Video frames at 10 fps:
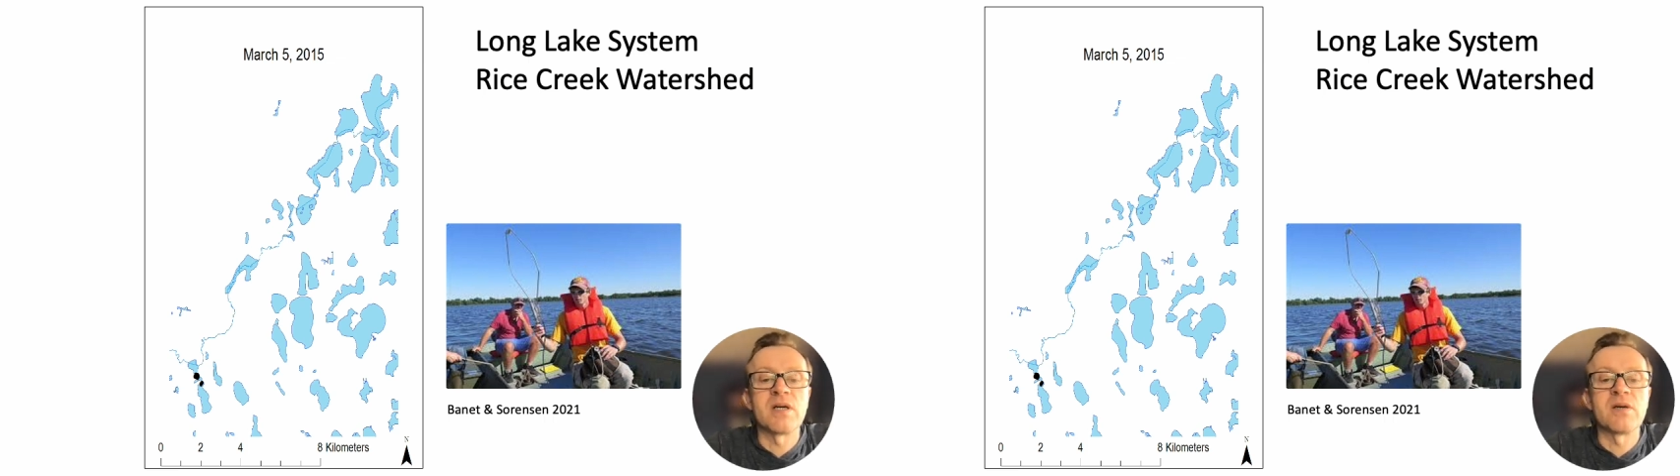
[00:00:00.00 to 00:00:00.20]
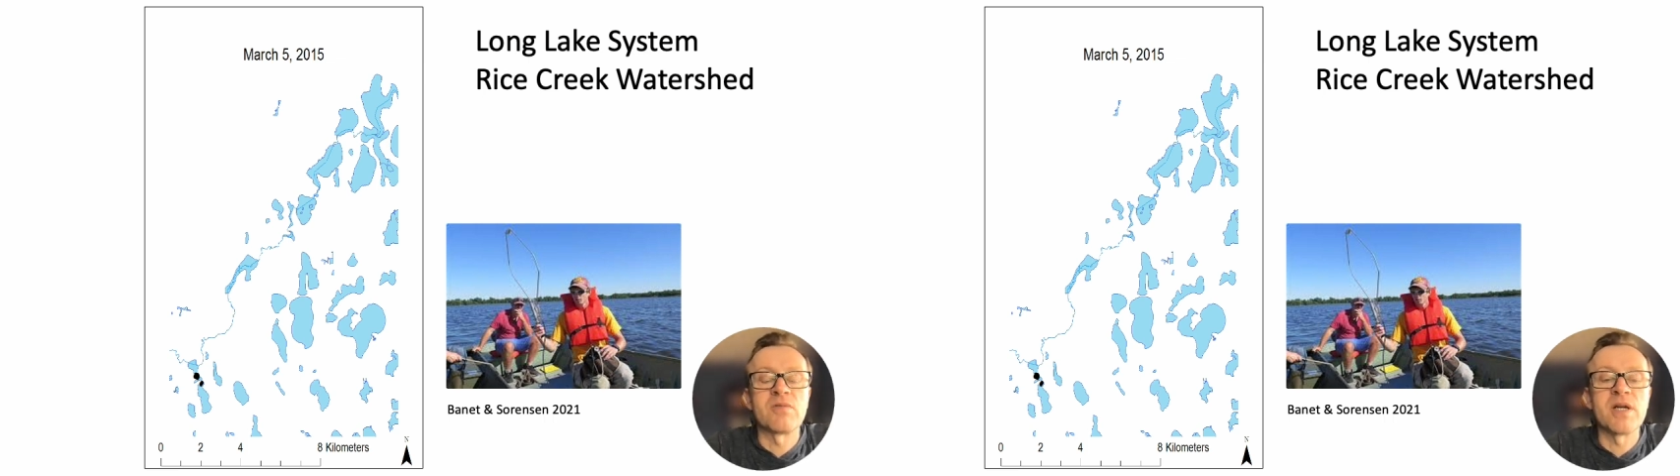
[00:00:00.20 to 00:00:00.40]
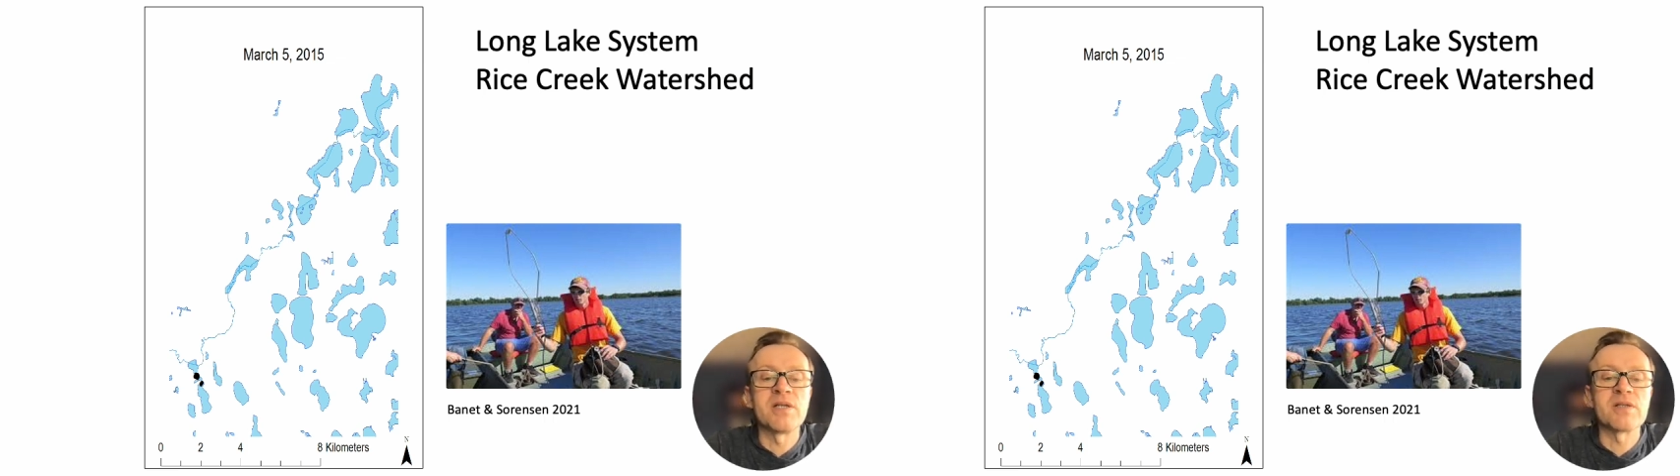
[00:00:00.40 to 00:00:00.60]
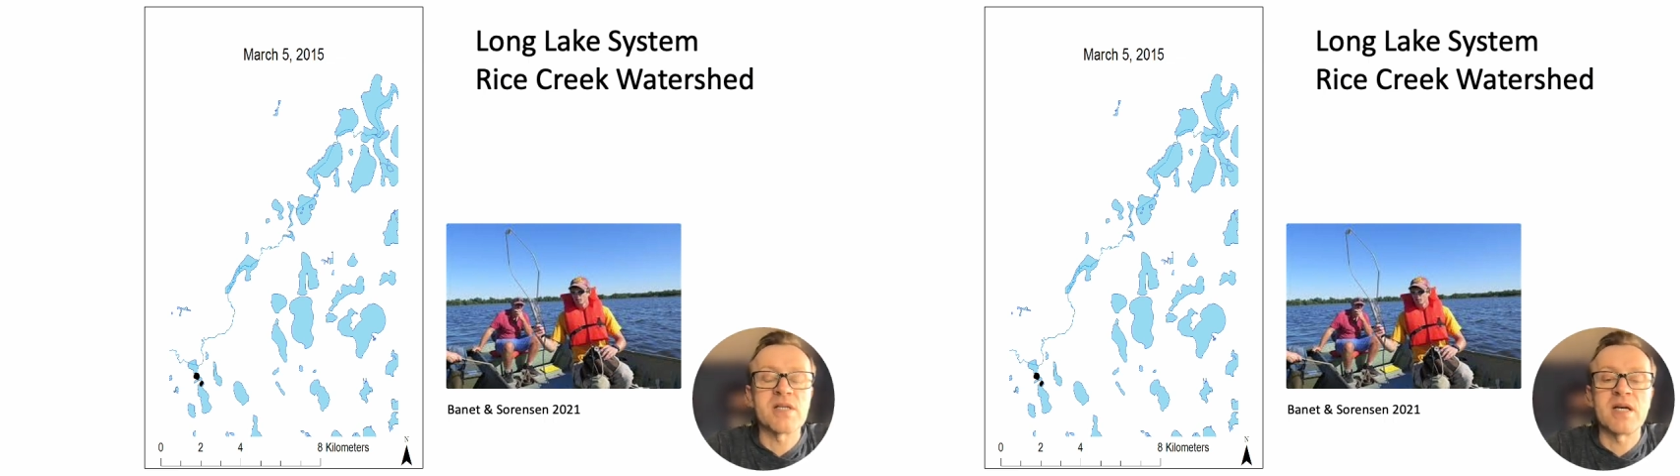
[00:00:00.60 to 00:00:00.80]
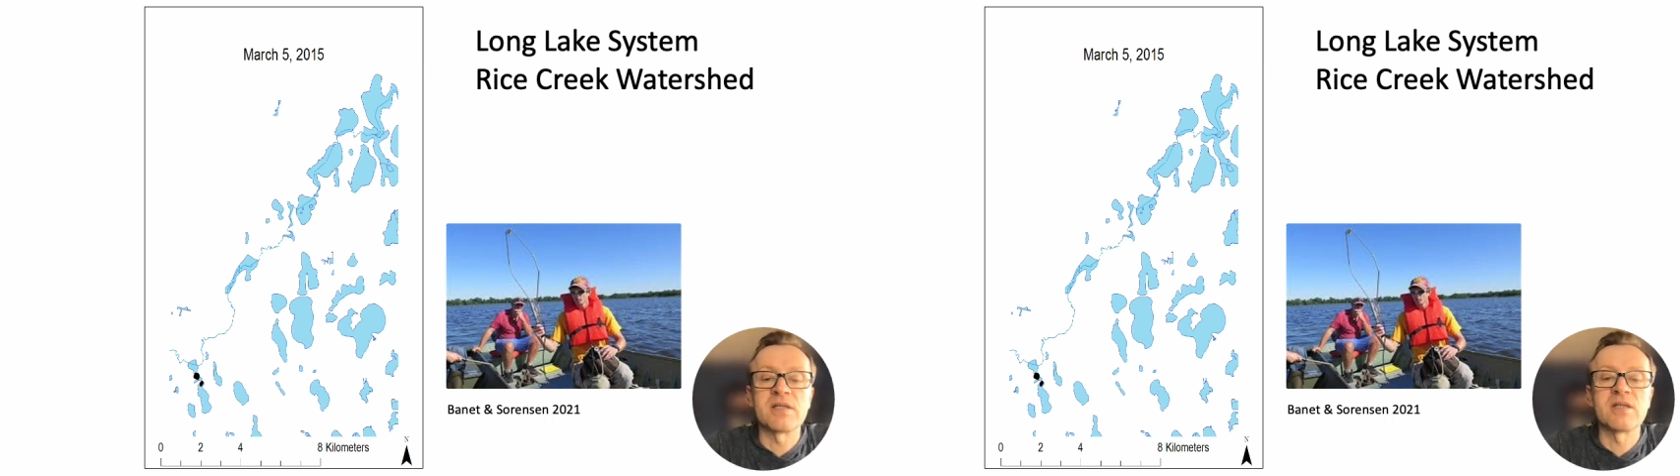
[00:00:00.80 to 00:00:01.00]
carp
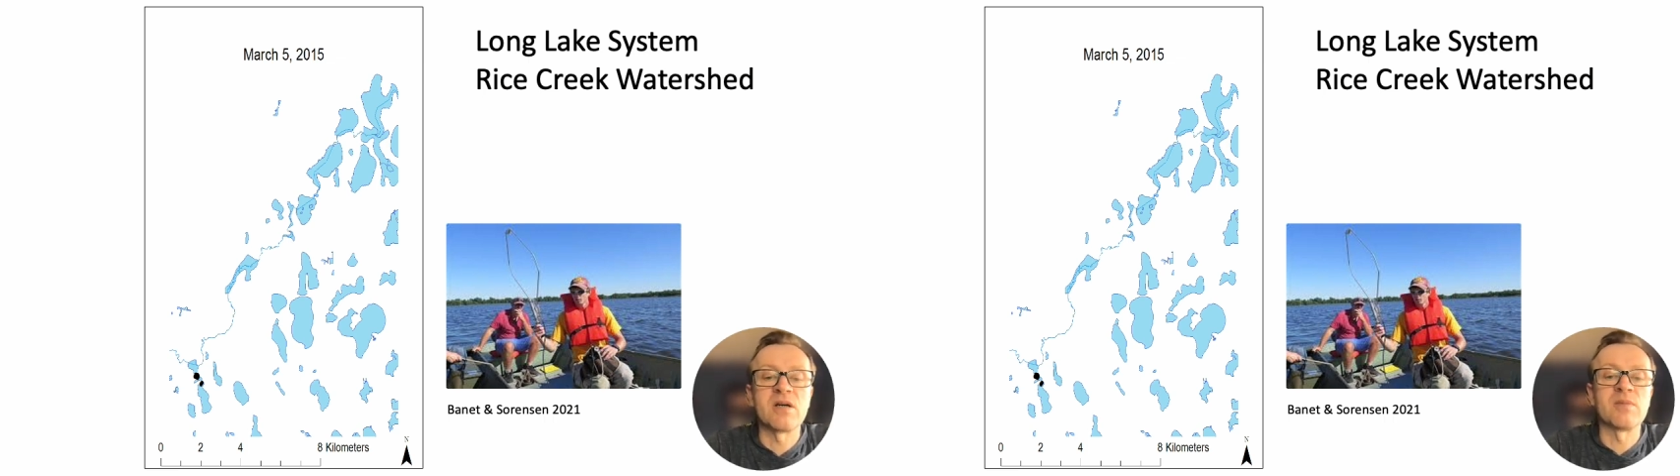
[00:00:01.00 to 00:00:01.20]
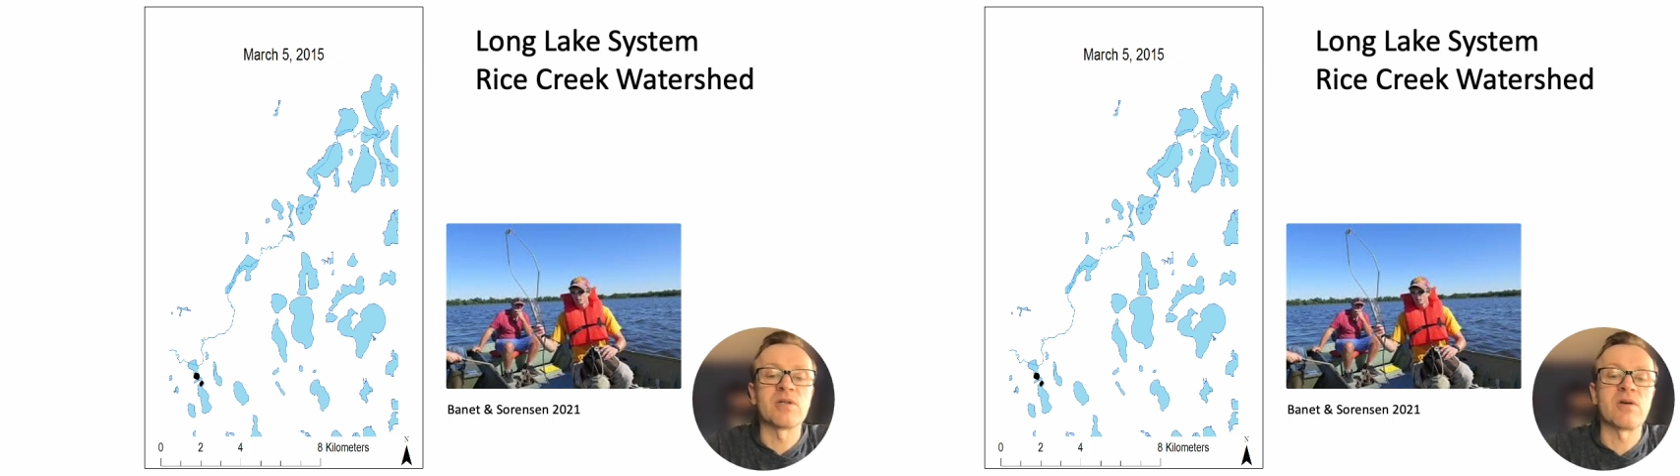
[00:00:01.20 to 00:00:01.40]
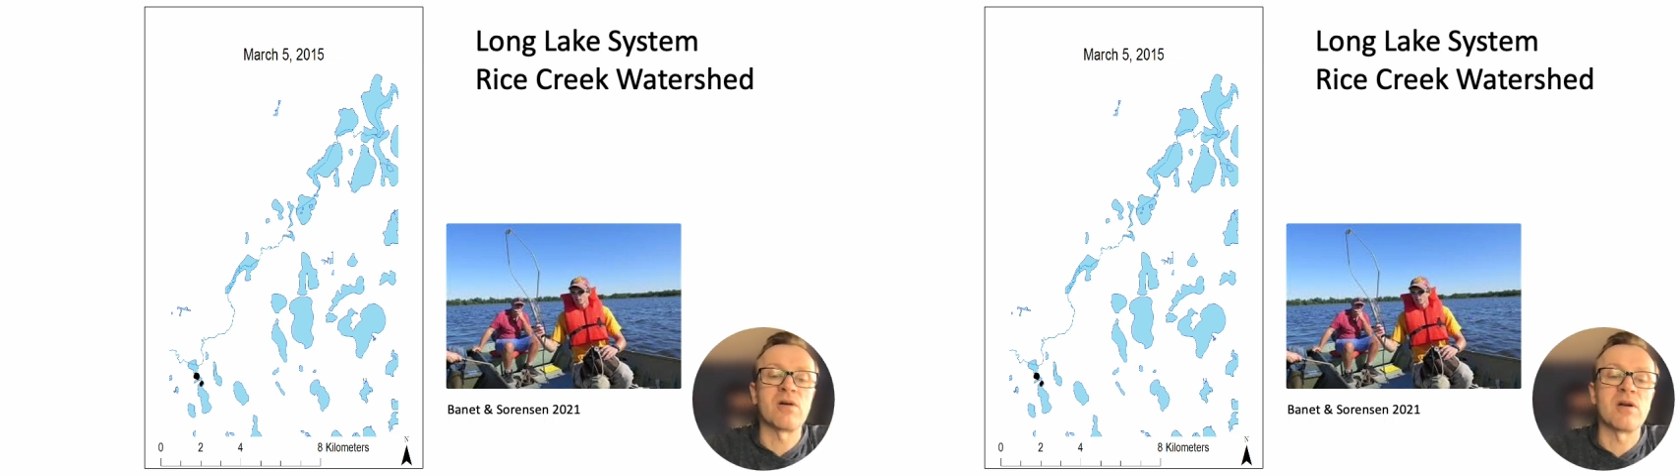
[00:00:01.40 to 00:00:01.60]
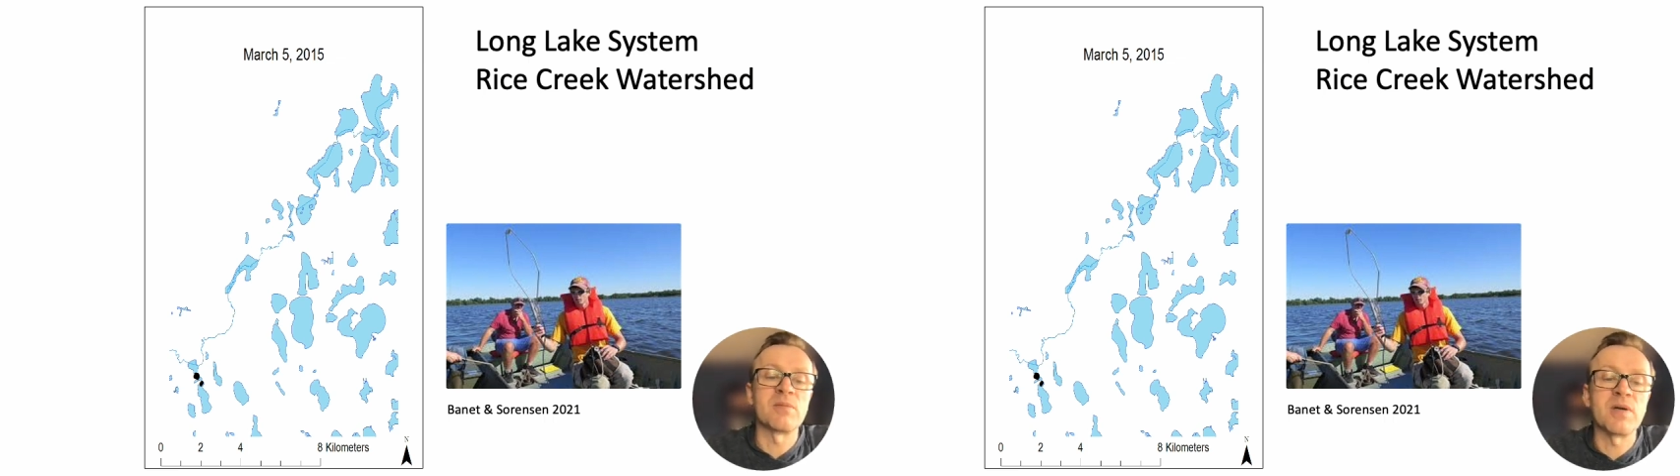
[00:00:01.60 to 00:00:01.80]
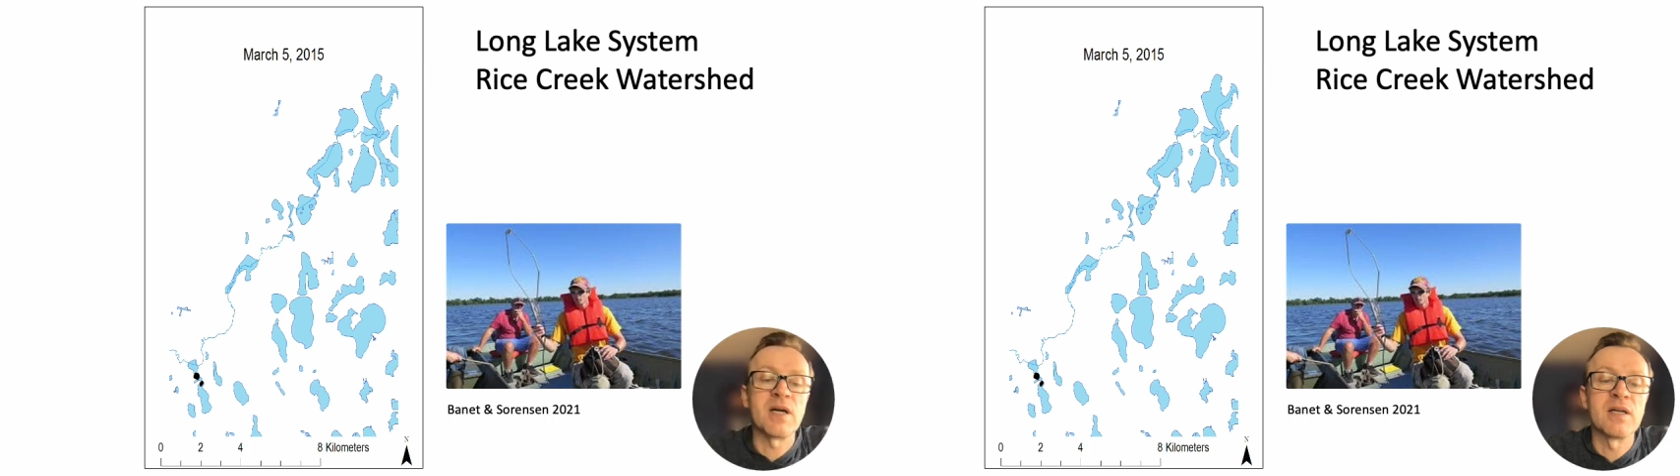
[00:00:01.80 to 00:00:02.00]
highlighted as those black
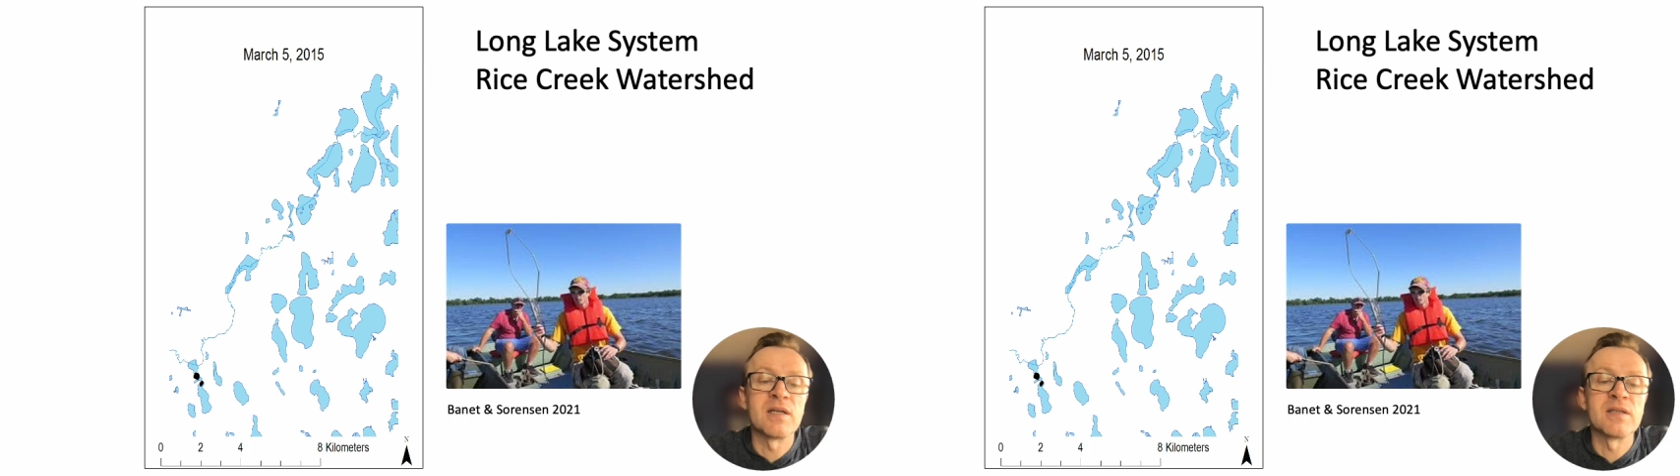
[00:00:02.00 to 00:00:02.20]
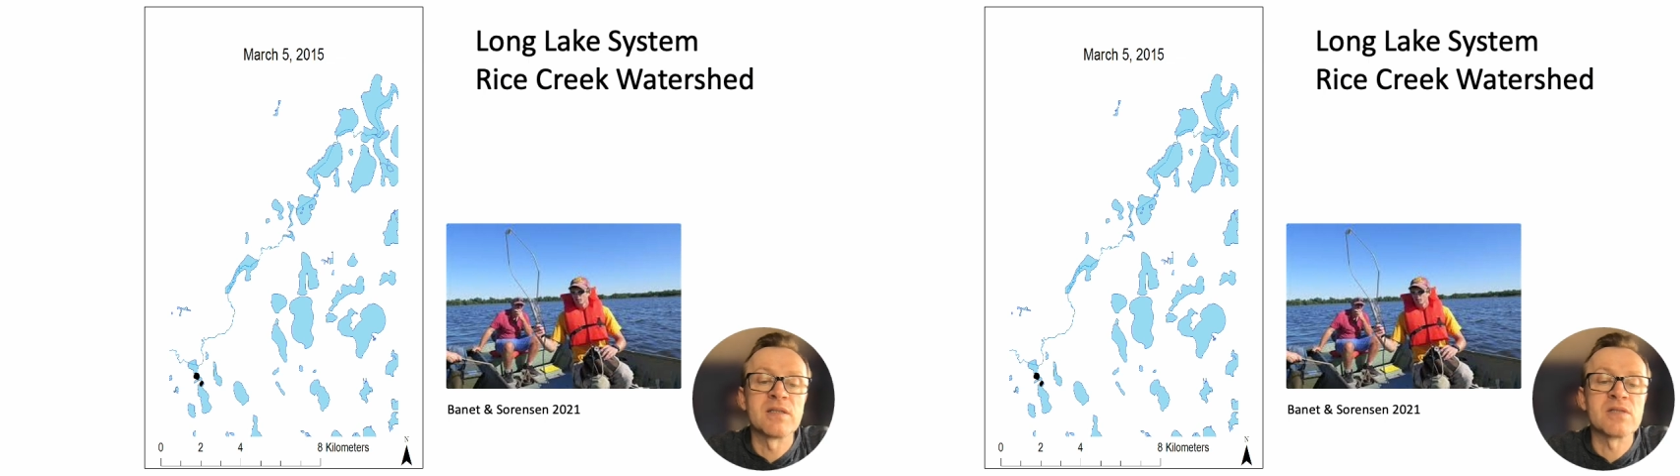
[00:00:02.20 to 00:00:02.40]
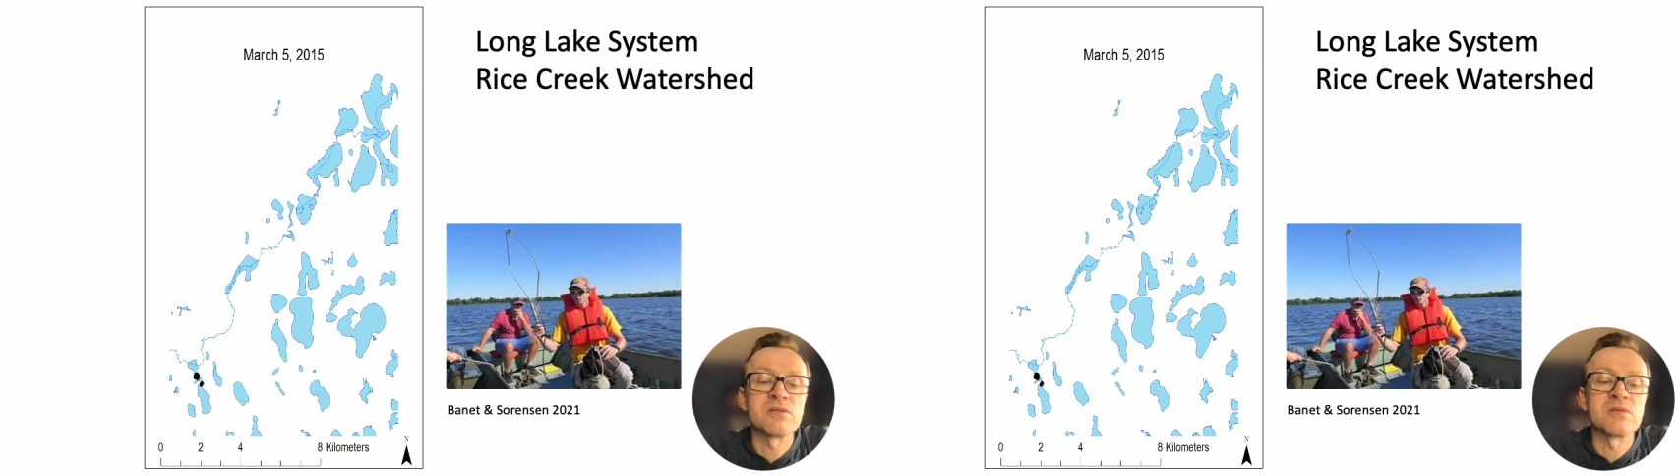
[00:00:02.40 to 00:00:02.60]
dots